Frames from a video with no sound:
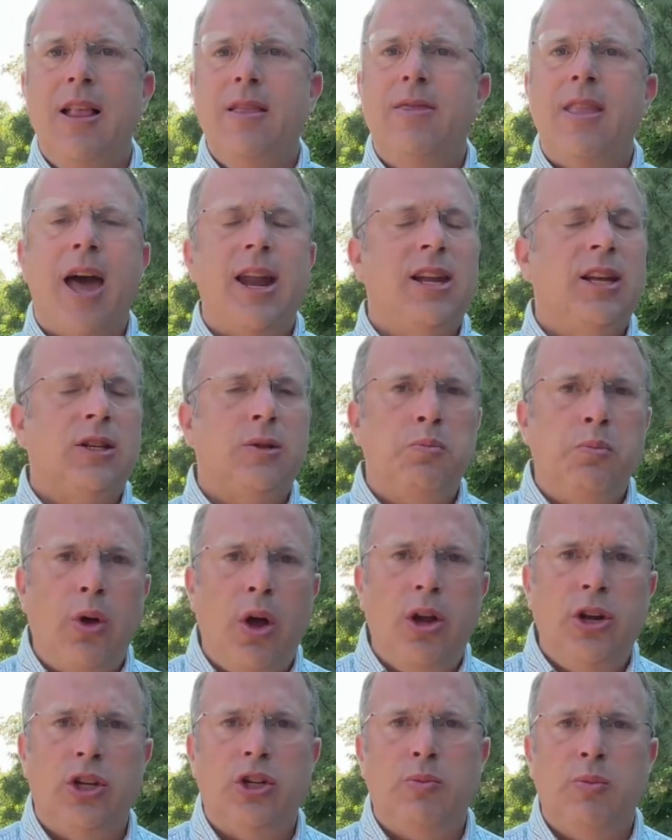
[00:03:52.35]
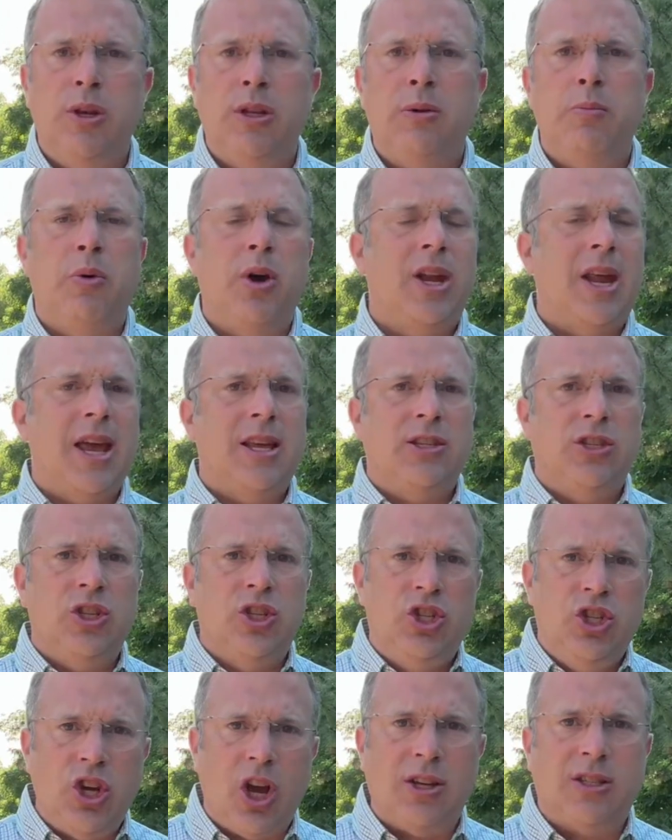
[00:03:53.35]
not as punishment, but as
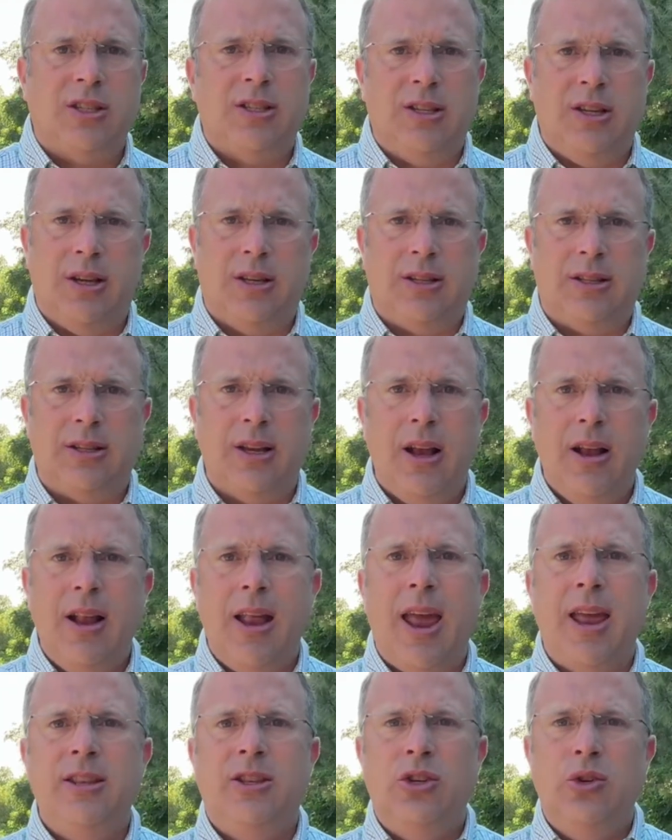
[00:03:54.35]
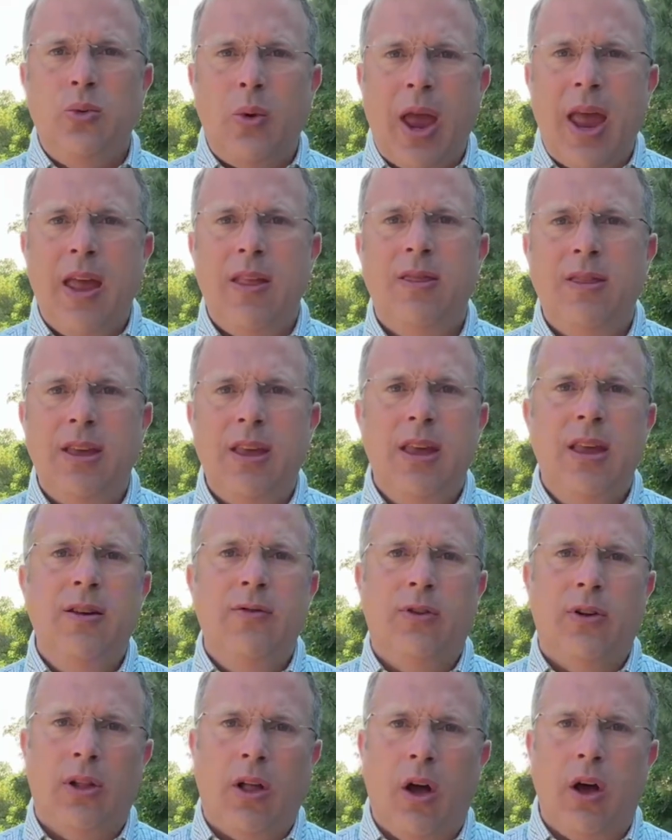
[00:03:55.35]
justice and to end the
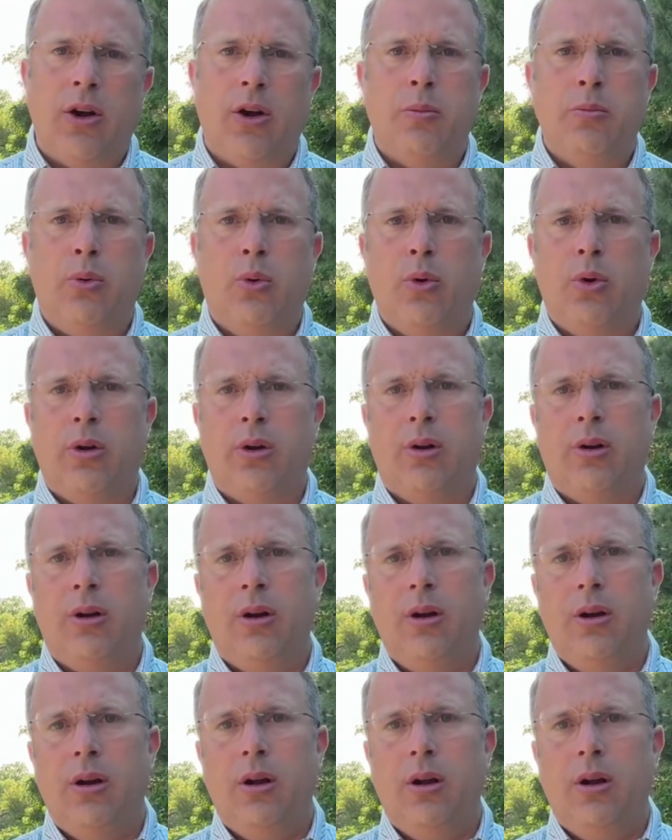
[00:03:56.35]
evil on our border.